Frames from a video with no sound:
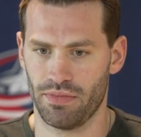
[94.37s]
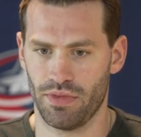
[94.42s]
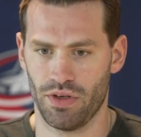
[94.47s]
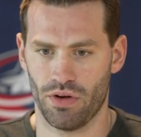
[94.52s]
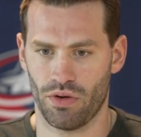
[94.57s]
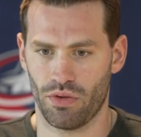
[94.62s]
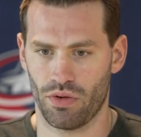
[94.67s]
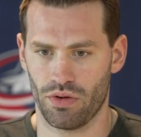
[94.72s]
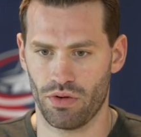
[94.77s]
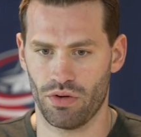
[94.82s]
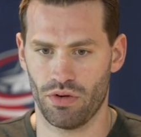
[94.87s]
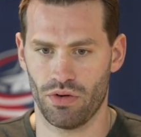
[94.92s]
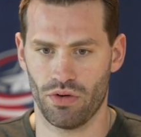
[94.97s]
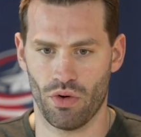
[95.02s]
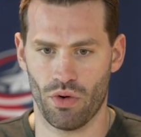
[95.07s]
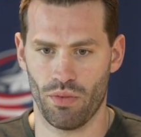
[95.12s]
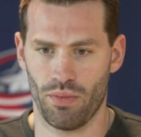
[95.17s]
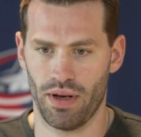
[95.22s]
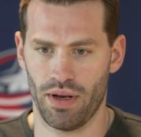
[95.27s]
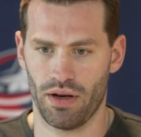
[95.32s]
you
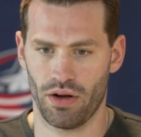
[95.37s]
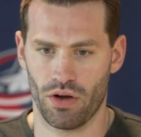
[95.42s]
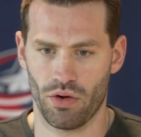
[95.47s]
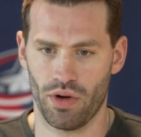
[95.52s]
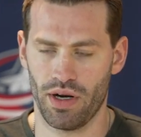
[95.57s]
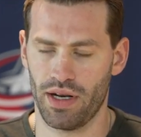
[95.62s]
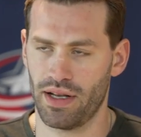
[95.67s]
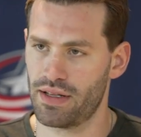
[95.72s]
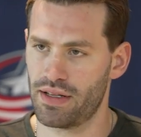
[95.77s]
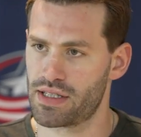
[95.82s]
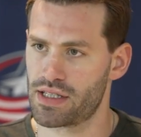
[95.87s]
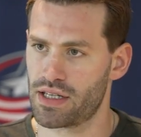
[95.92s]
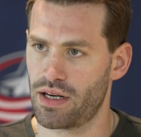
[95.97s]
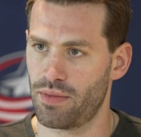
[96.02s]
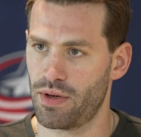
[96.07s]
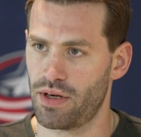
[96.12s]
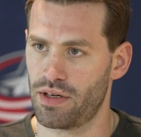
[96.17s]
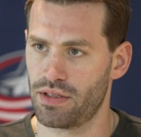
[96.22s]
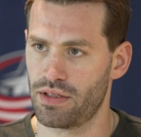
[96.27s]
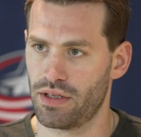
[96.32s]
know, going into the
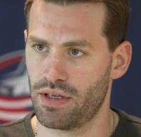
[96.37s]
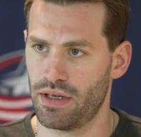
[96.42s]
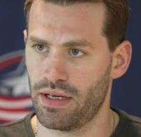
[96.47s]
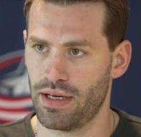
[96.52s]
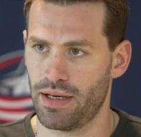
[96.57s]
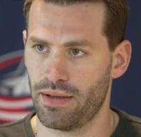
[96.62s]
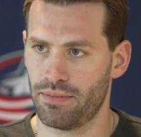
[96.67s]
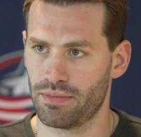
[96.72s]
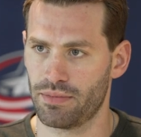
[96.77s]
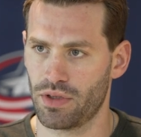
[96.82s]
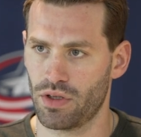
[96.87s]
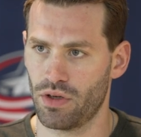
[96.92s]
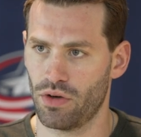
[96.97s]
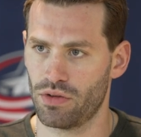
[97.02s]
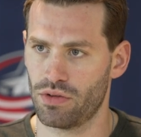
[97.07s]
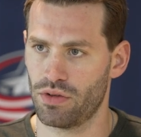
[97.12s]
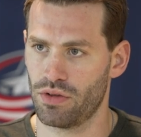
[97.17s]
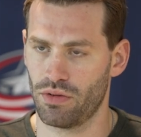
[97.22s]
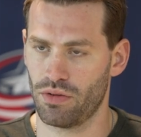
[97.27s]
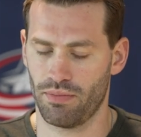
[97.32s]
summer,
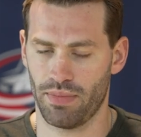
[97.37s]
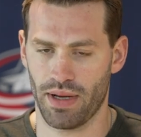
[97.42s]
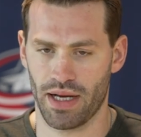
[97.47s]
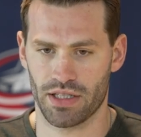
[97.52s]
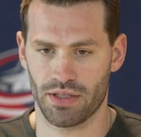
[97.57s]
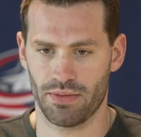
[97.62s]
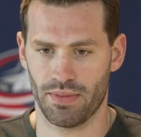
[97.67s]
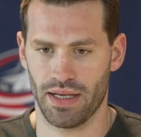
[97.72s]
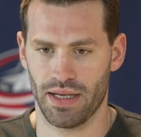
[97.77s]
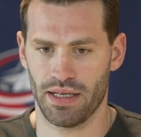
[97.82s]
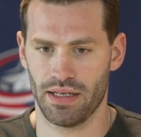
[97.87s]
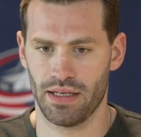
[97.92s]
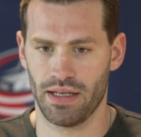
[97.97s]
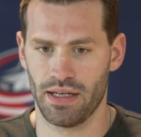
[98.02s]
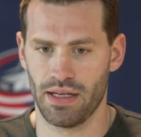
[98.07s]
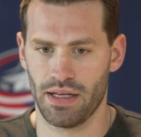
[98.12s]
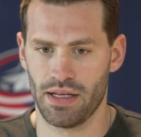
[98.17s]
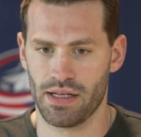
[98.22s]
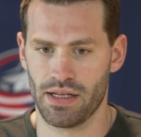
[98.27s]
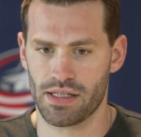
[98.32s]
go back to my
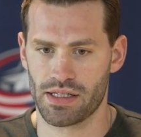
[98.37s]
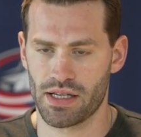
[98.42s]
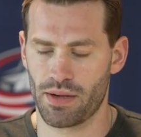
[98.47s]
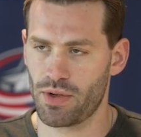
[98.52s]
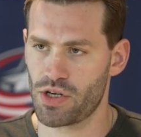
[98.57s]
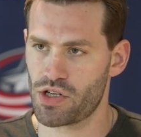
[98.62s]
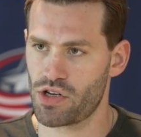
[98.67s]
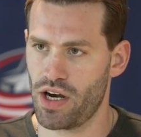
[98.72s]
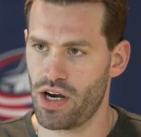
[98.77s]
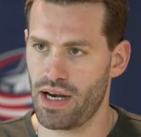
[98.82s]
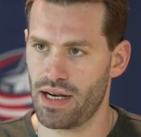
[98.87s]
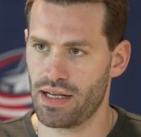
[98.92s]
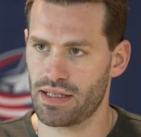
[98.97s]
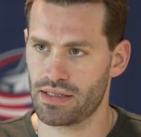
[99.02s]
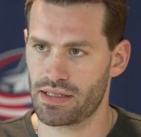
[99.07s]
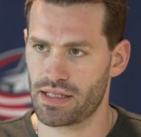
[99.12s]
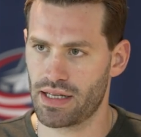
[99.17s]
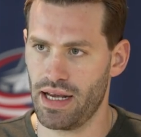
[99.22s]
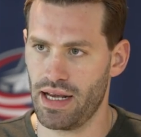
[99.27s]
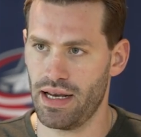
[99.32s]
summer training
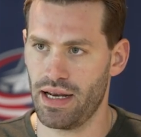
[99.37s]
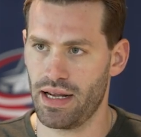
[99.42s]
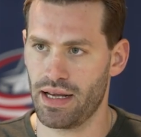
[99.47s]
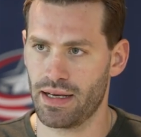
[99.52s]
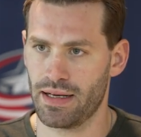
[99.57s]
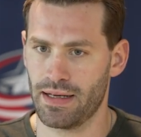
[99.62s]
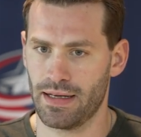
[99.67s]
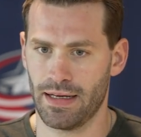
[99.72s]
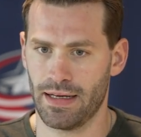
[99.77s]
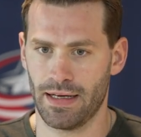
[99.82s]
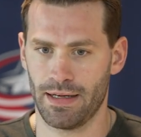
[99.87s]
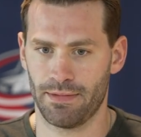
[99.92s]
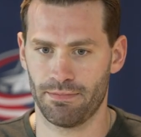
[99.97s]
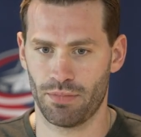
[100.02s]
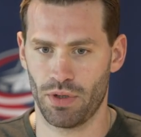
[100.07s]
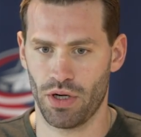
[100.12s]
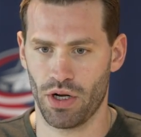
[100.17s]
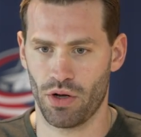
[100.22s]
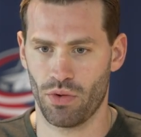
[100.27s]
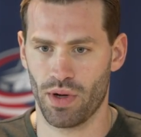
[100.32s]
and skating
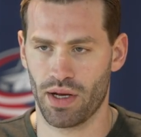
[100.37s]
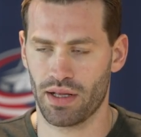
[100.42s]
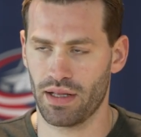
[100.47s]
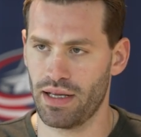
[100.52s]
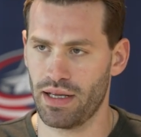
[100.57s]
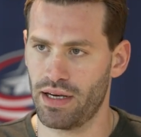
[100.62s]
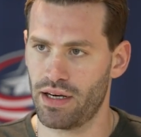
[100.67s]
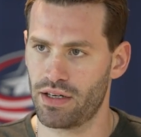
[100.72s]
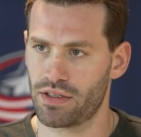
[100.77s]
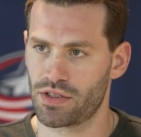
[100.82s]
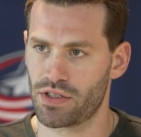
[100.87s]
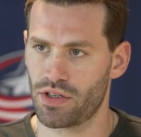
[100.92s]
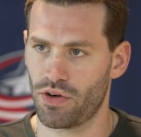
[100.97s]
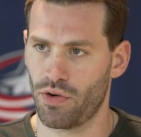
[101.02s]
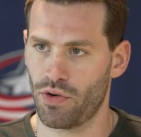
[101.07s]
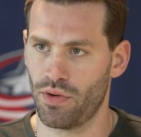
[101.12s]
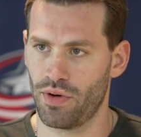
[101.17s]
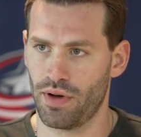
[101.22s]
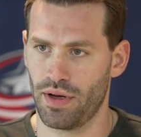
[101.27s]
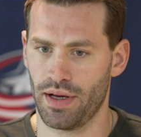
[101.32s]
pretty quickly here.
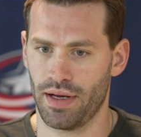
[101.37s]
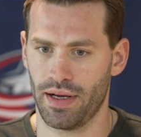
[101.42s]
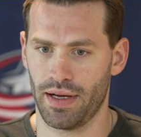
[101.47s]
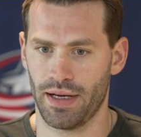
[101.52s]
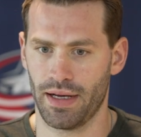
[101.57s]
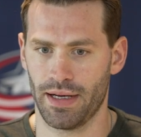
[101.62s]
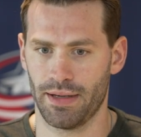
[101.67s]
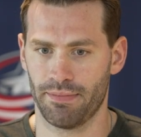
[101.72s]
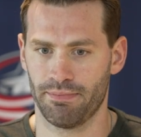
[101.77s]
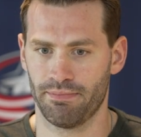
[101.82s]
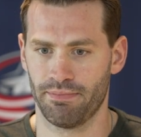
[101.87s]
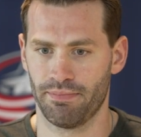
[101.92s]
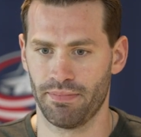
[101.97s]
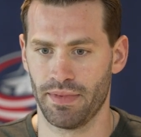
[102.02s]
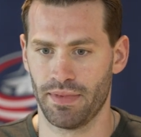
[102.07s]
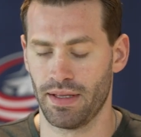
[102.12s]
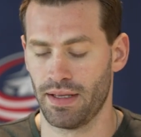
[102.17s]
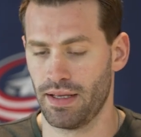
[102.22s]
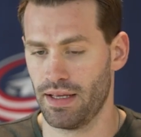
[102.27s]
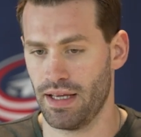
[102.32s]
So
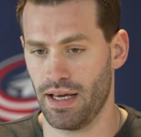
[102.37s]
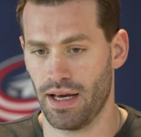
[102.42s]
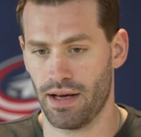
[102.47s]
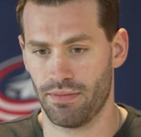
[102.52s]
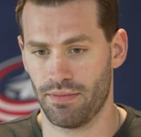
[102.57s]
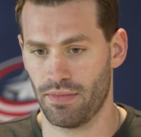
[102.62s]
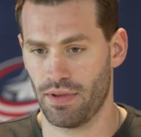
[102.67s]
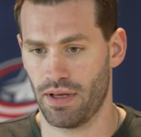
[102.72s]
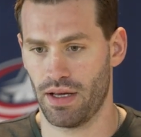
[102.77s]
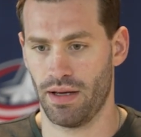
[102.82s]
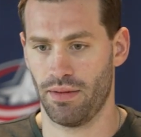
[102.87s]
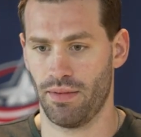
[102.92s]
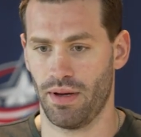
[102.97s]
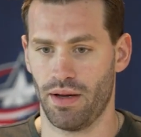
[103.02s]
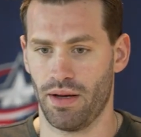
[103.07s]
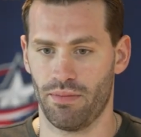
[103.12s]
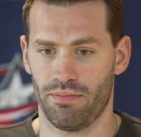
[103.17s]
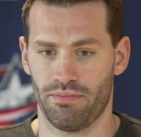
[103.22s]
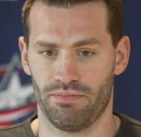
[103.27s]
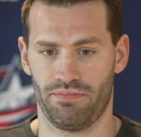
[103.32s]
yeah,
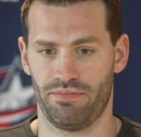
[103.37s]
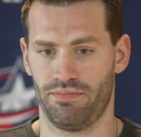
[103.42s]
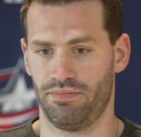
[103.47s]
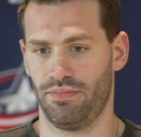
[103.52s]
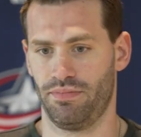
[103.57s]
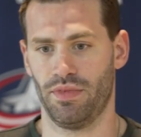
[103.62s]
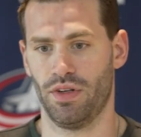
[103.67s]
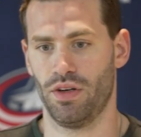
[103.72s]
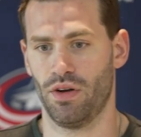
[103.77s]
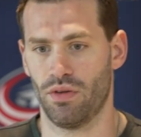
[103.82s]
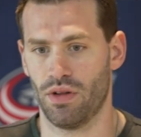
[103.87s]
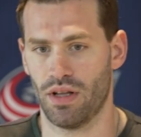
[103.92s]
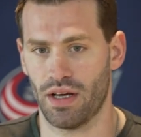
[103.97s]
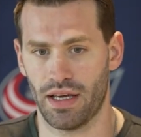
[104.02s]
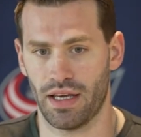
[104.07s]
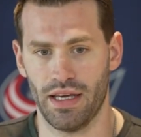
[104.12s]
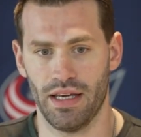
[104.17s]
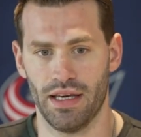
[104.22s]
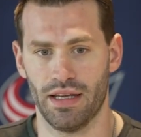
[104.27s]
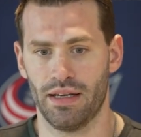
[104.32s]
I'm you know,
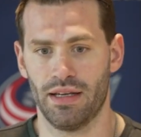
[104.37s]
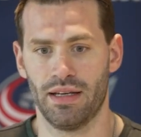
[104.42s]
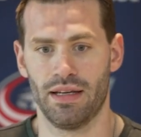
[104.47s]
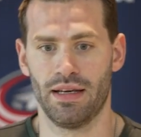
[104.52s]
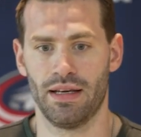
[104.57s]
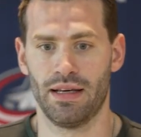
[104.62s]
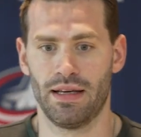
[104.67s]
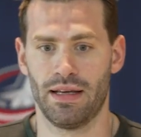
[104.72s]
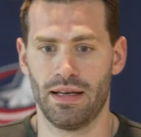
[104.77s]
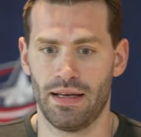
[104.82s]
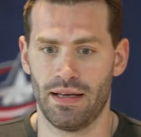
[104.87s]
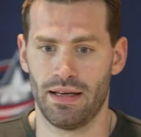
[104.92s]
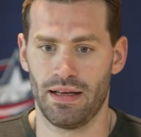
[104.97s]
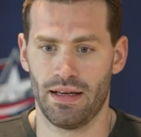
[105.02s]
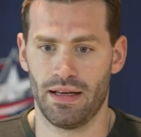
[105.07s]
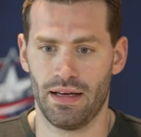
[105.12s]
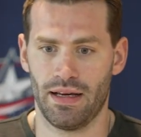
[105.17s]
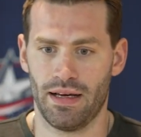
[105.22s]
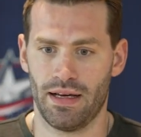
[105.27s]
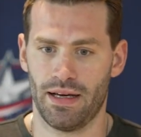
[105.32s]
lucky
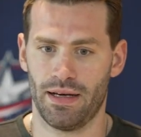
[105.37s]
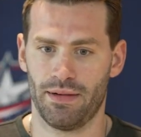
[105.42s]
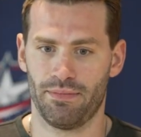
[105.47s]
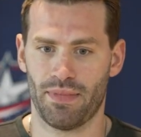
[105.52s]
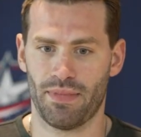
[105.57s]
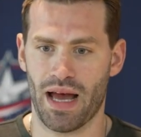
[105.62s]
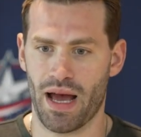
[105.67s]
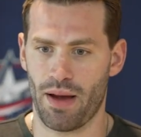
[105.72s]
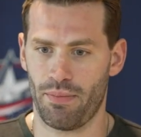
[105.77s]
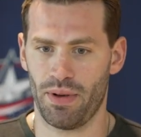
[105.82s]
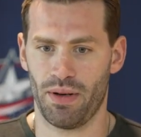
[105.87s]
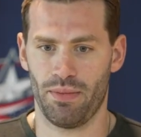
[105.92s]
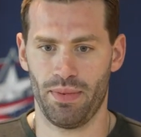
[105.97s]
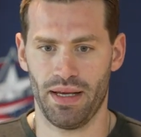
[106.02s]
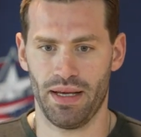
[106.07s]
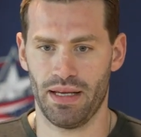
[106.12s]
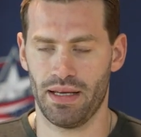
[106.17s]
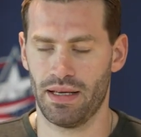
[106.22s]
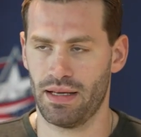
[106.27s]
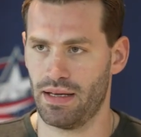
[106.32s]
and happy to
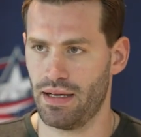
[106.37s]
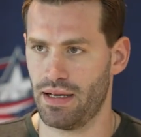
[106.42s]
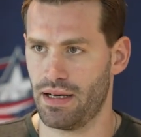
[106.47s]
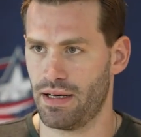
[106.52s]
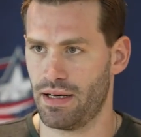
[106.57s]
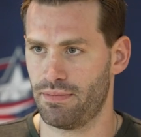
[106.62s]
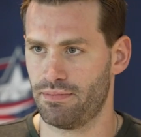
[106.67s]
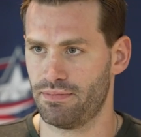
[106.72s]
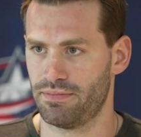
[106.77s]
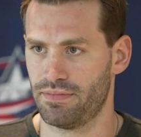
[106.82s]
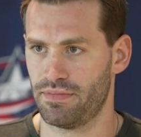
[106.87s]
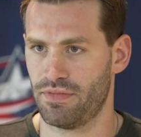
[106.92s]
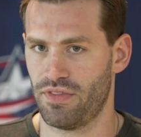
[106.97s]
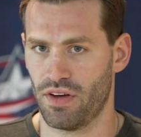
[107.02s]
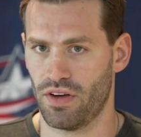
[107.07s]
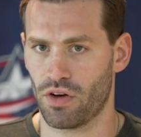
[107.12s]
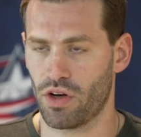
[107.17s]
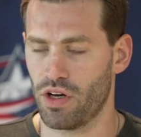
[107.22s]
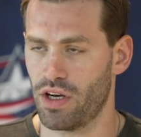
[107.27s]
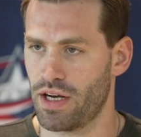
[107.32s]
be
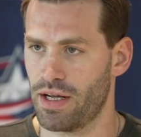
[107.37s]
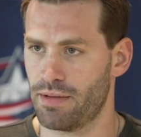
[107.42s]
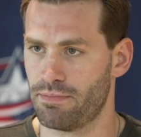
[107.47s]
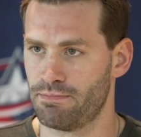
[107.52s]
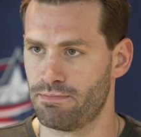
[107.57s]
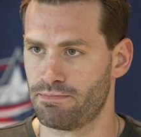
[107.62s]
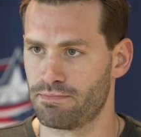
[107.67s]
feeling good again.